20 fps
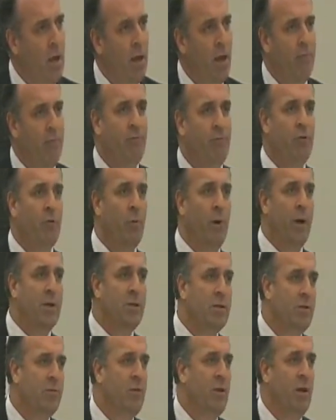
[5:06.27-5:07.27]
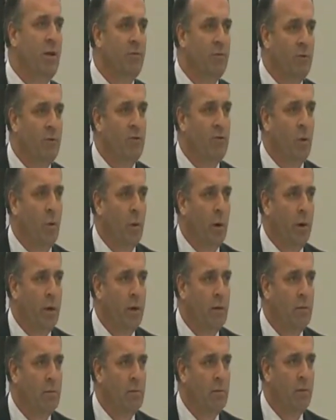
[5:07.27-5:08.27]
And for the rest of the inventory
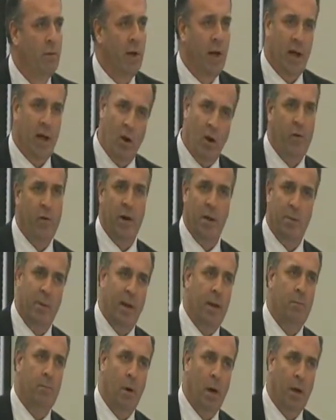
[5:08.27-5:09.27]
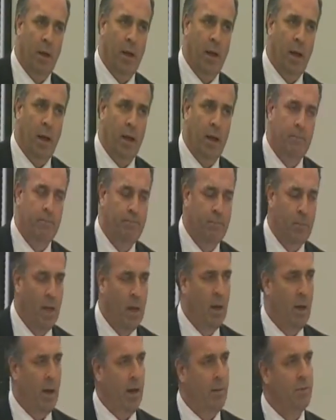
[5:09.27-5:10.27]
that I already made money on,
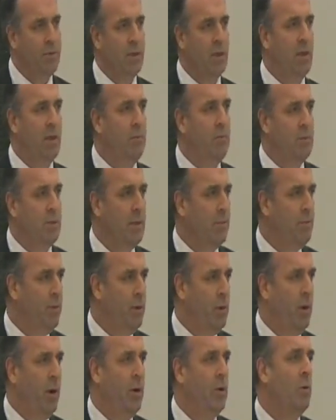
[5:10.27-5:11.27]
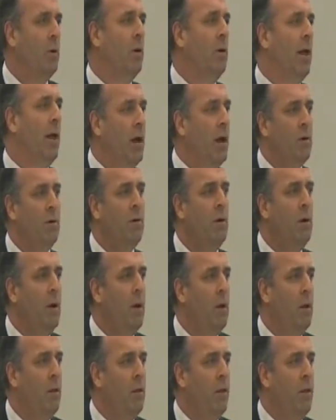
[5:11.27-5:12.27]
I'm simply going to allow
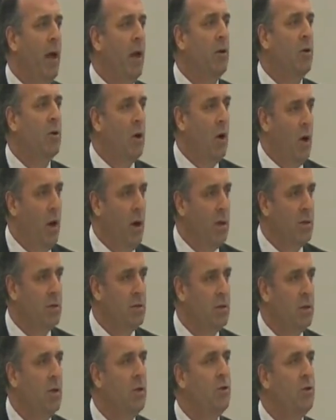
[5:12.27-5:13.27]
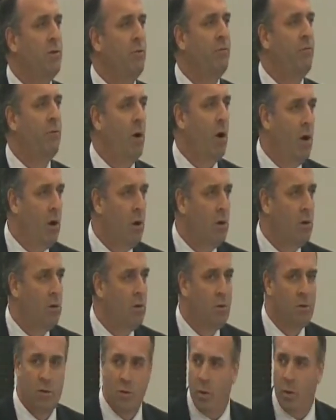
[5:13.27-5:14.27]
that cost to
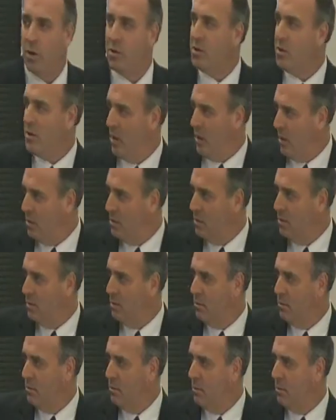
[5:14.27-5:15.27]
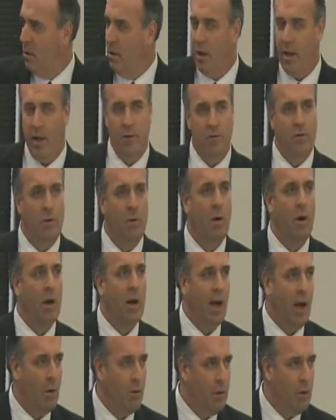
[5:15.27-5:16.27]
fall to our cities, into our
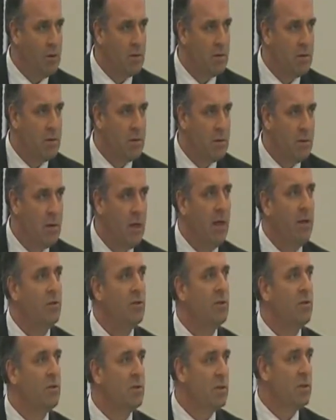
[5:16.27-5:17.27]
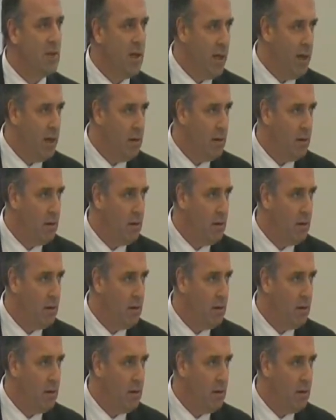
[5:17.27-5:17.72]
counties, into the state.